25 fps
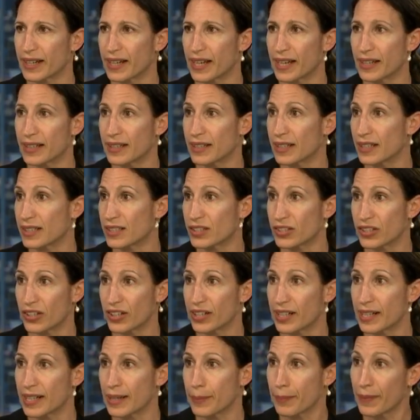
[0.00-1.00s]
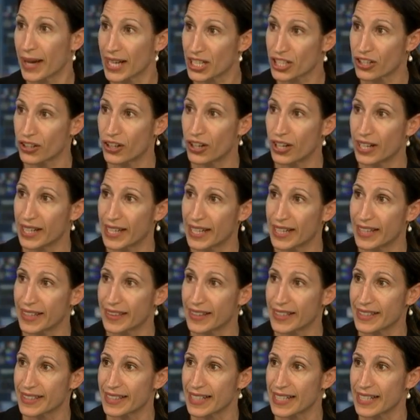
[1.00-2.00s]
and it's certainly much earlier in
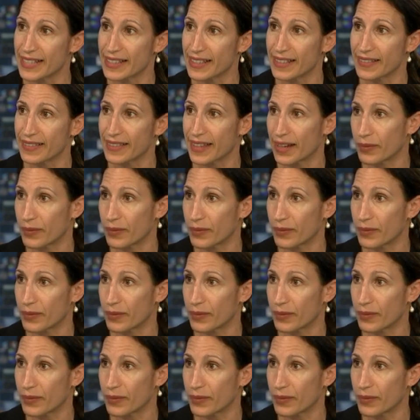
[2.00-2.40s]
the season